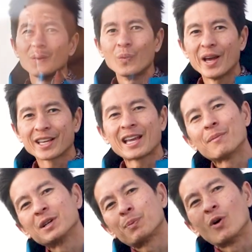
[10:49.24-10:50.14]
Where the
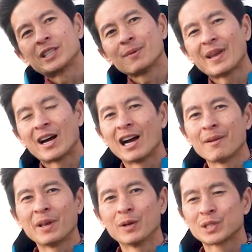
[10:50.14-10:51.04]
camera's pointed
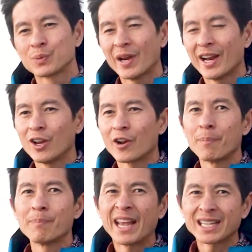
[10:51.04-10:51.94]
behind me was where a lot
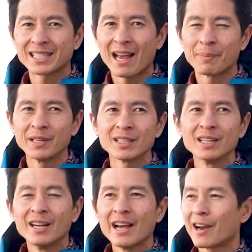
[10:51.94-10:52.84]
of pinks happen,
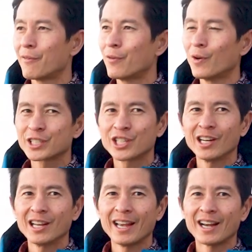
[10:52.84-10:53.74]
and
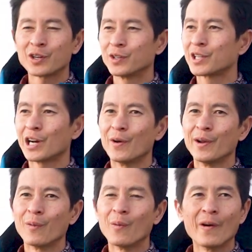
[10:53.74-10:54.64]
unfortunately I couldn't go
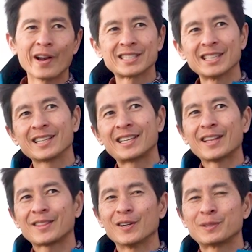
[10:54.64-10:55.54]
in the water to
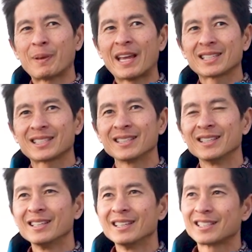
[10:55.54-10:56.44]
get those pinks,
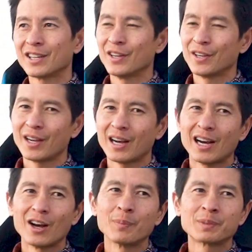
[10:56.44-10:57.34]
so
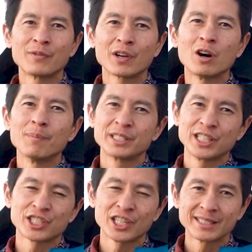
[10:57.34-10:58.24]
I opted for
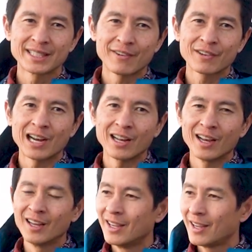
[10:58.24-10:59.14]
composition instead of
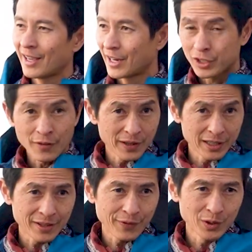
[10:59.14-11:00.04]
color. And it's often a
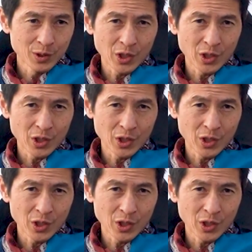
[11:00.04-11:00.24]
difficult